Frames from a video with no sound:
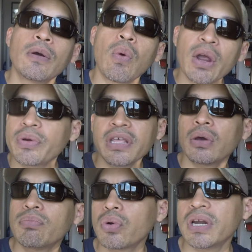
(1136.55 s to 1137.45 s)
Why were
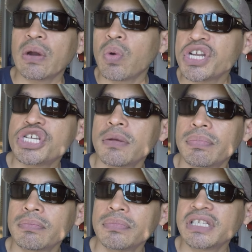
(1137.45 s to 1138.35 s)
they on board that one
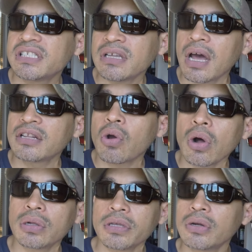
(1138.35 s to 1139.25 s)
ship? This is
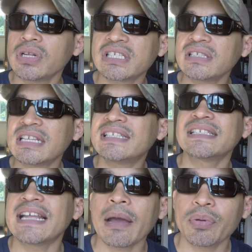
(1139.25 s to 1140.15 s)
uncalled. You know, this, is, this
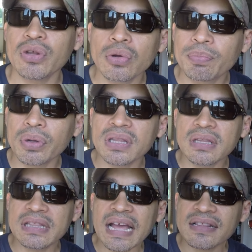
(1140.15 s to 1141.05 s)
doesn't happen. You don't put